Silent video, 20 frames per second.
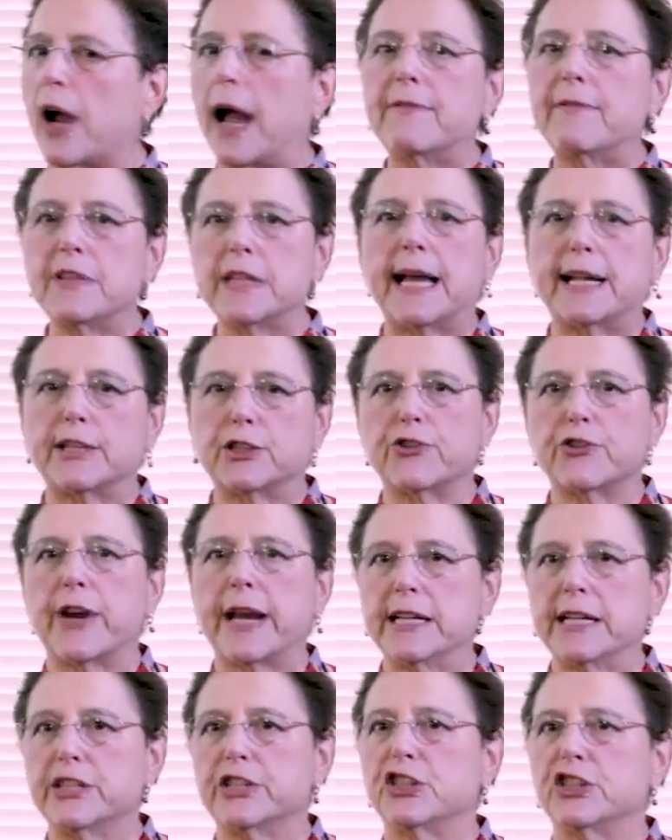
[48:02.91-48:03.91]
driving that
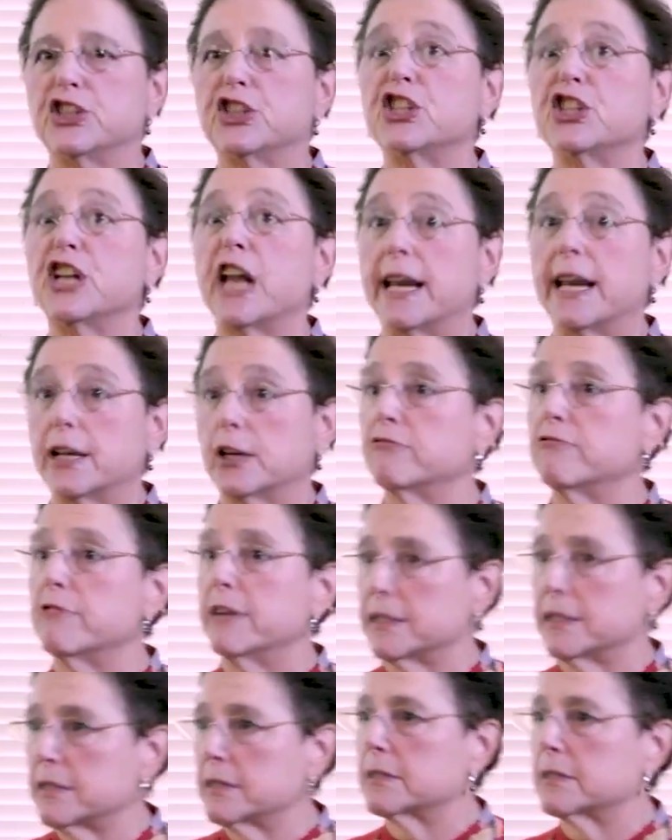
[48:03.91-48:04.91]
train is a genetic
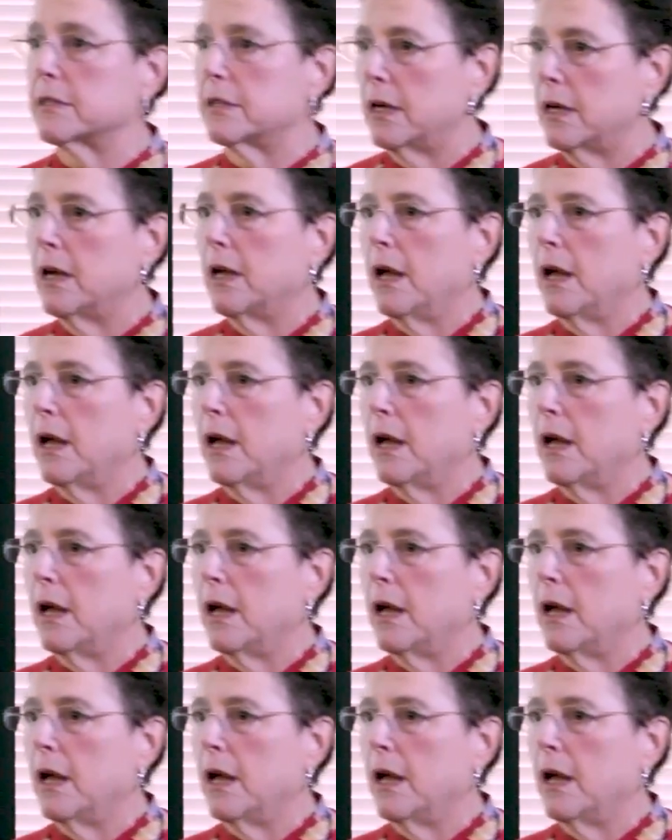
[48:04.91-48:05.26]
risk.